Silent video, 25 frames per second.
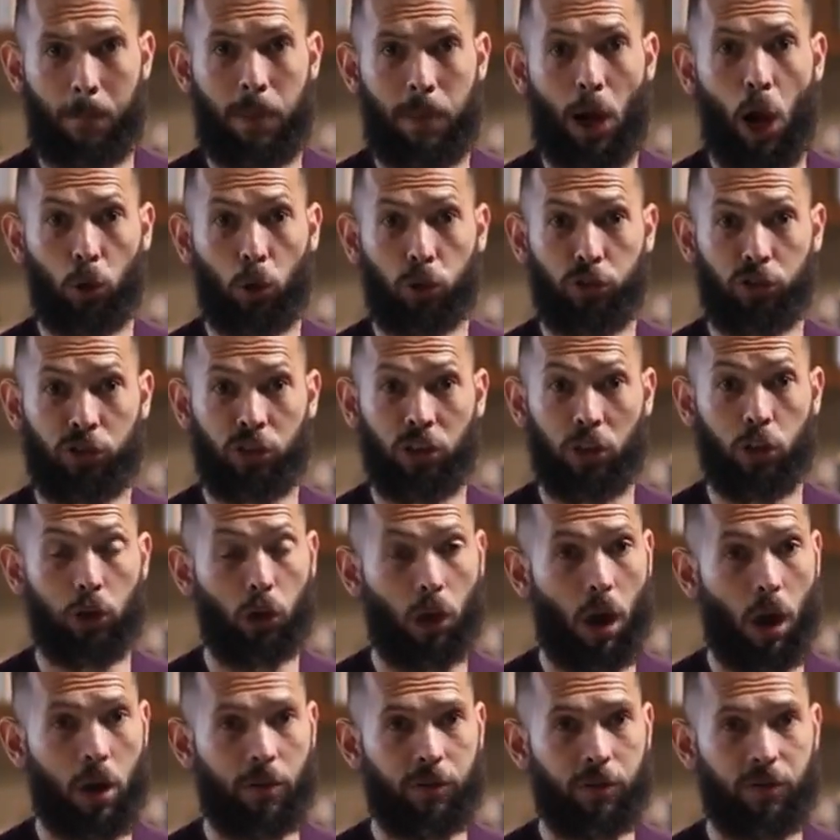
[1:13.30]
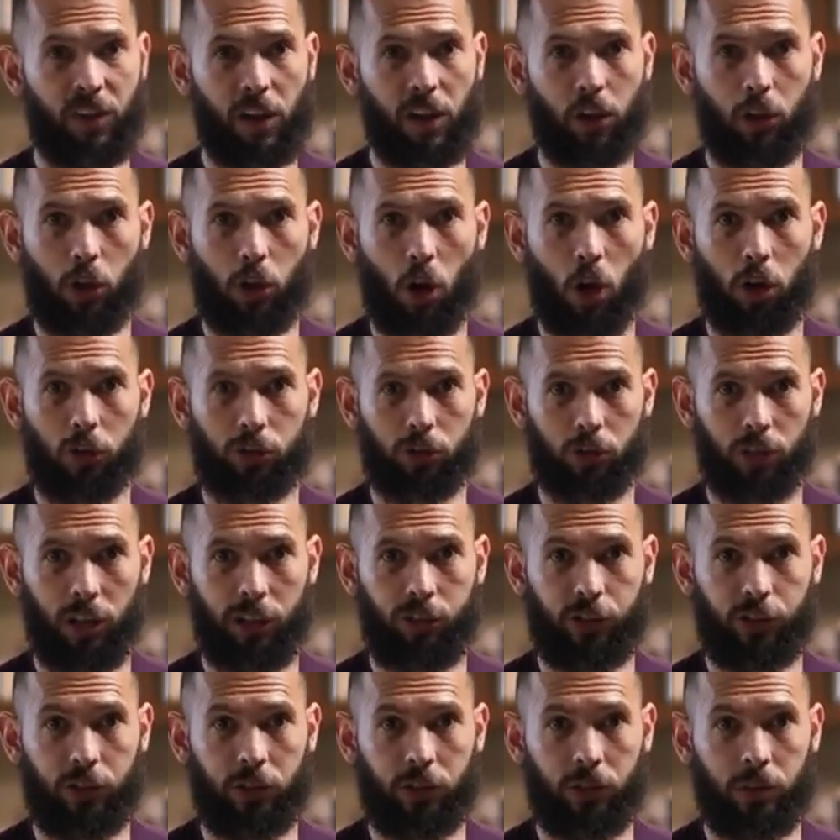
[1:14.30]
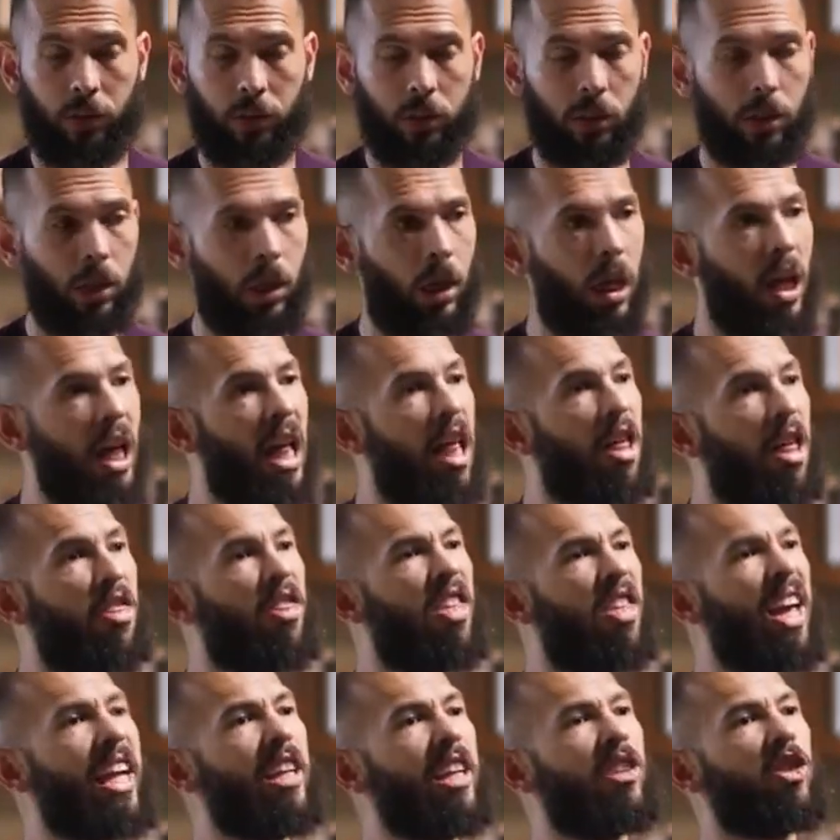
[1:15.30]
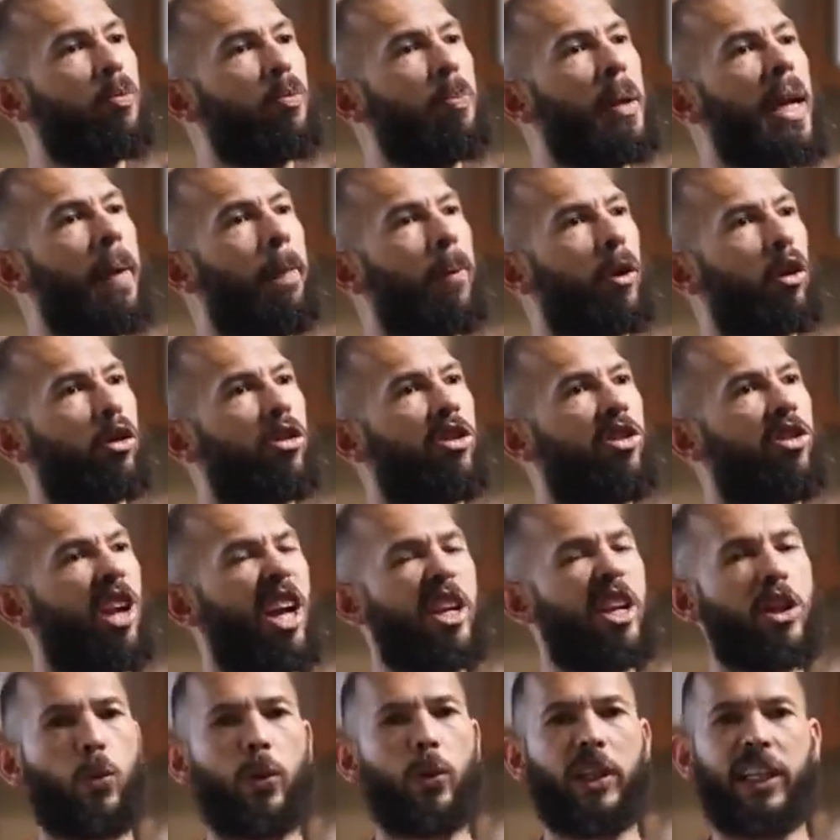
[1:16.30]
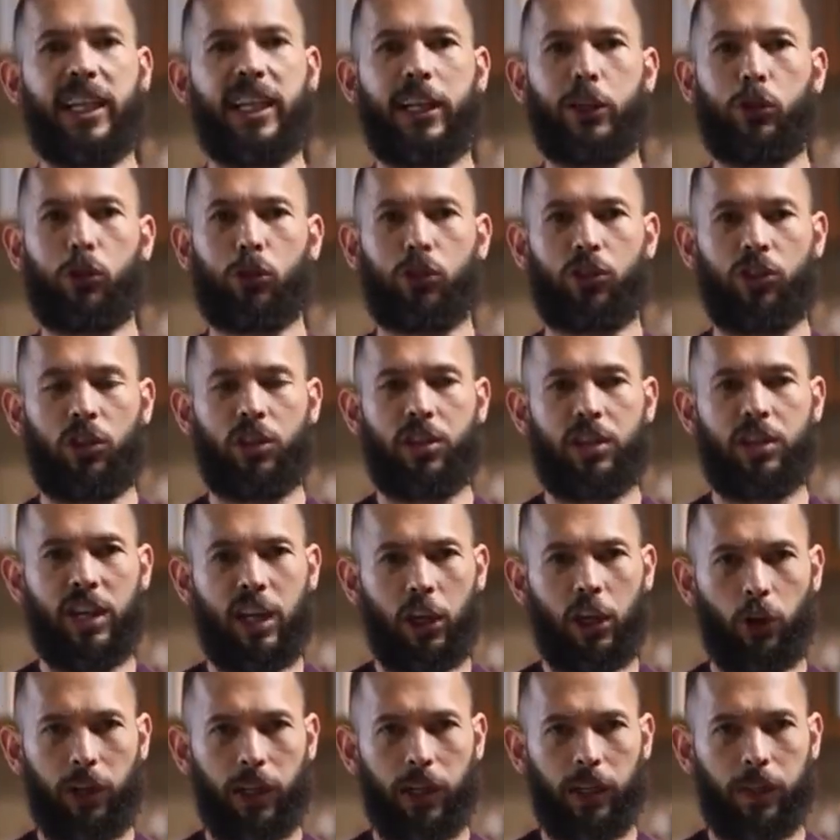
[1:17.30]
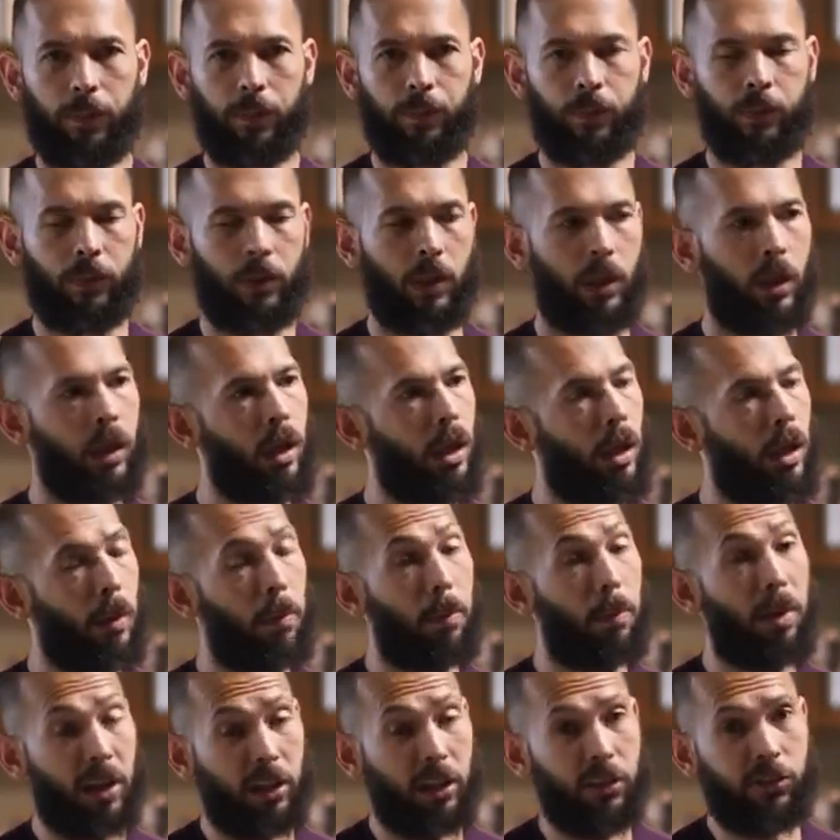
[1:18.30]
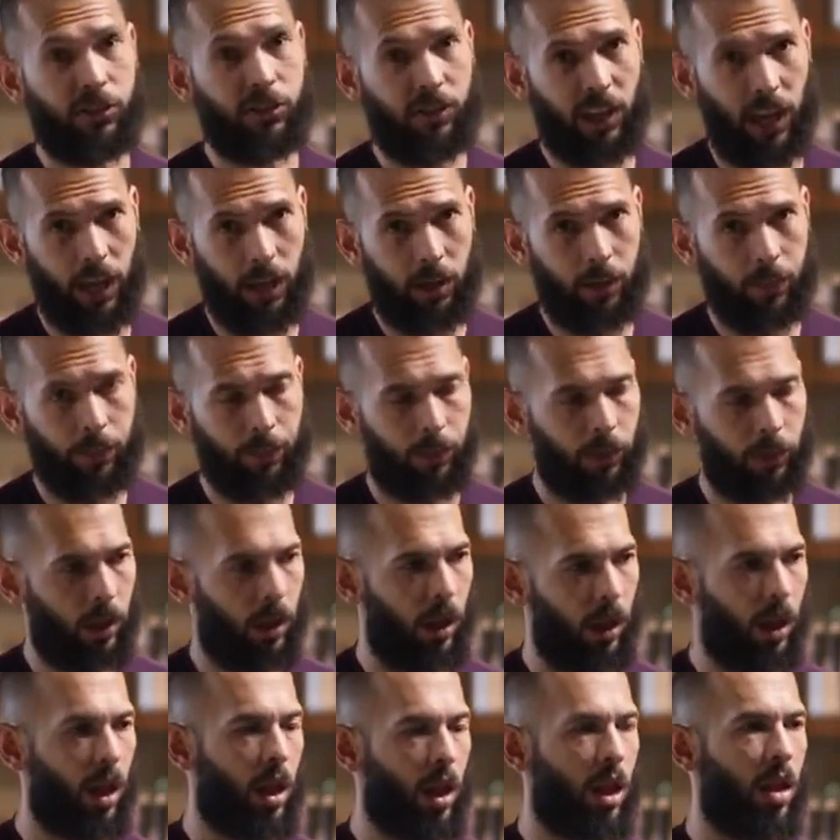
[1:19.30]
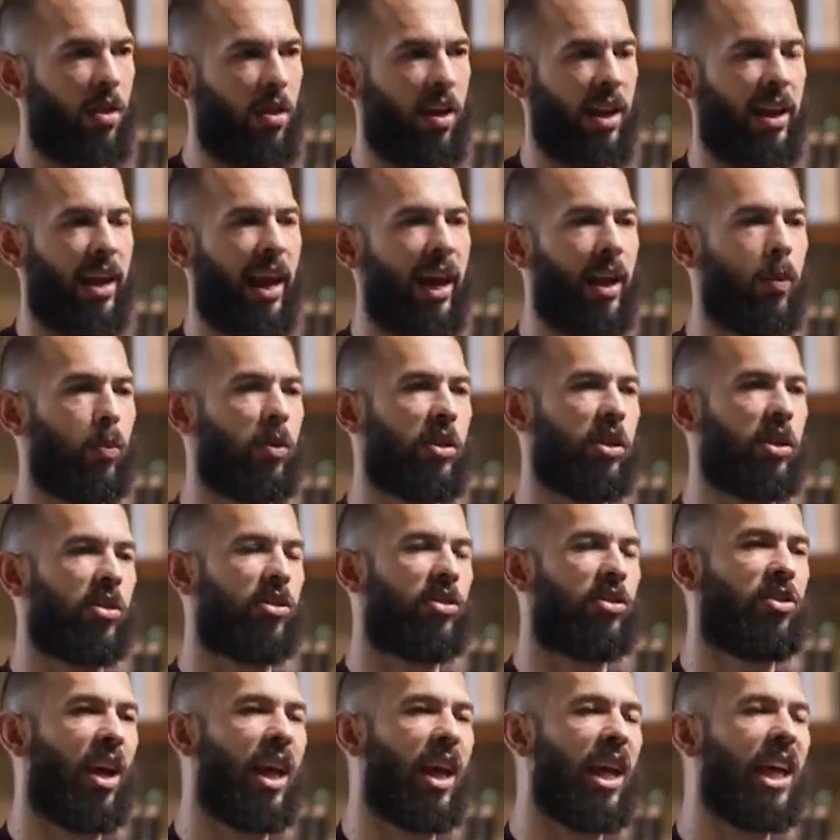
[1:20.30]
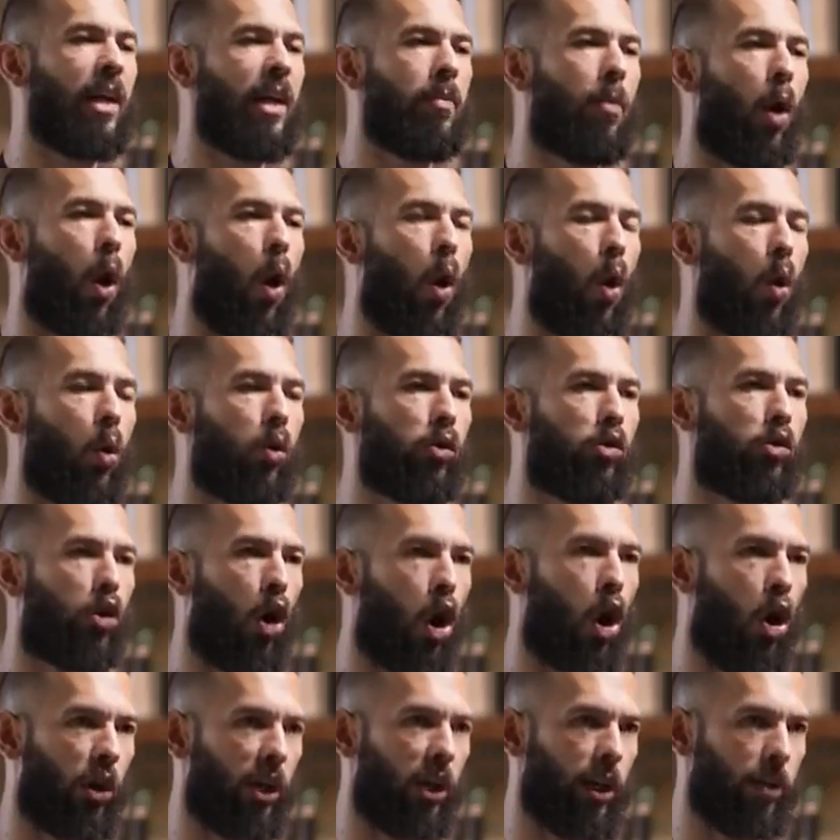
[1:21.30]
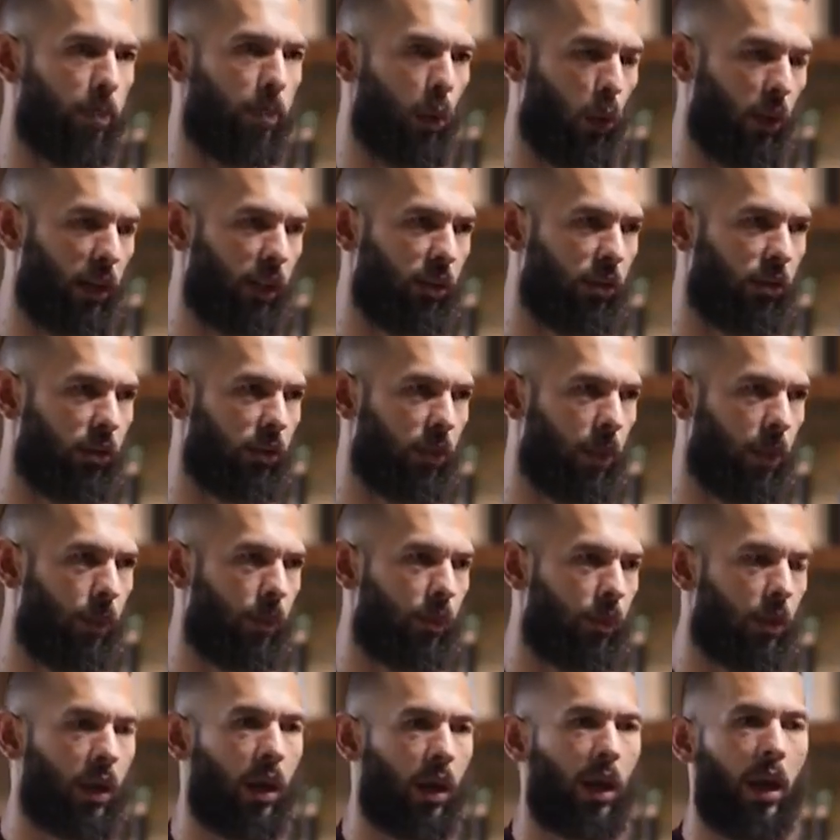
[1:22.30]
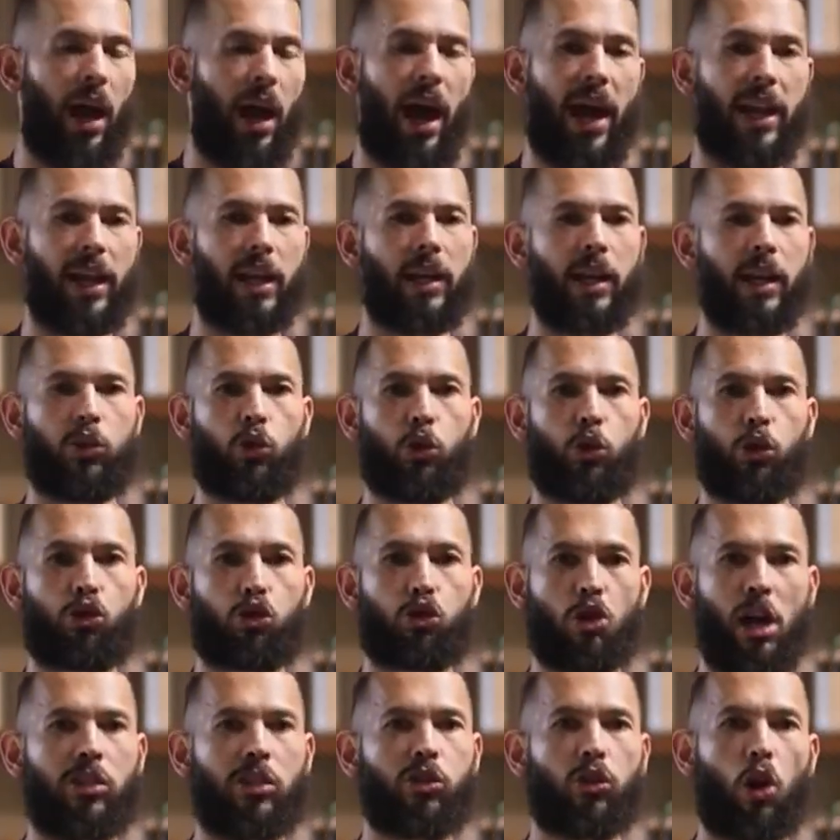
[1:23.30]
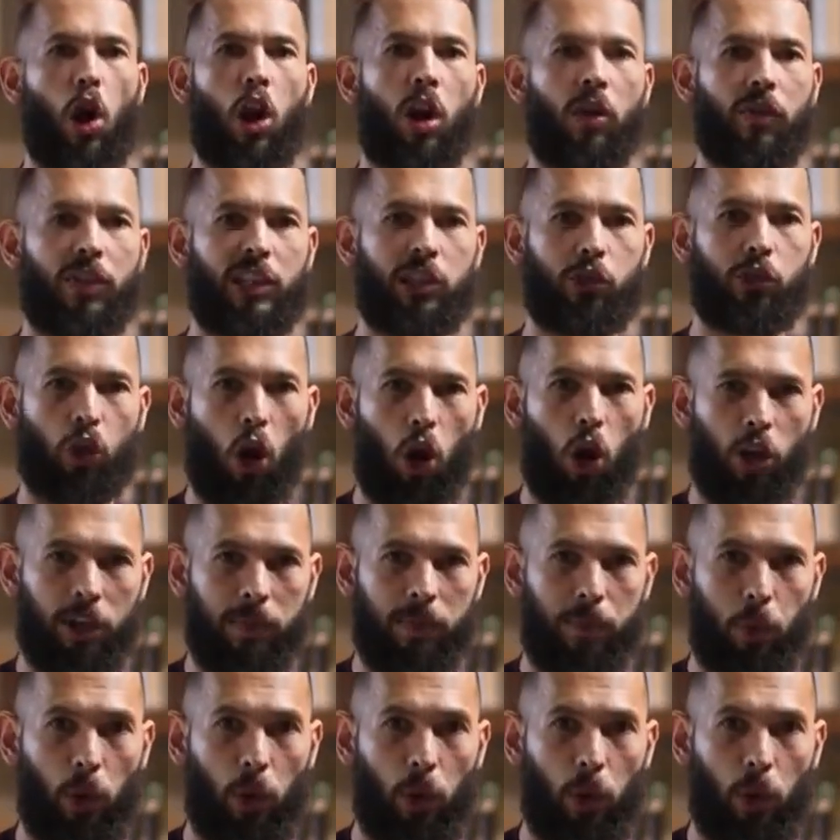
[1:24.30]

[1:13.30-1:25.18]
post your unfair incarceration? Things people are genuinely interested in hearing. But instead, they came with the same old talking points. And I'd like to address all of these talking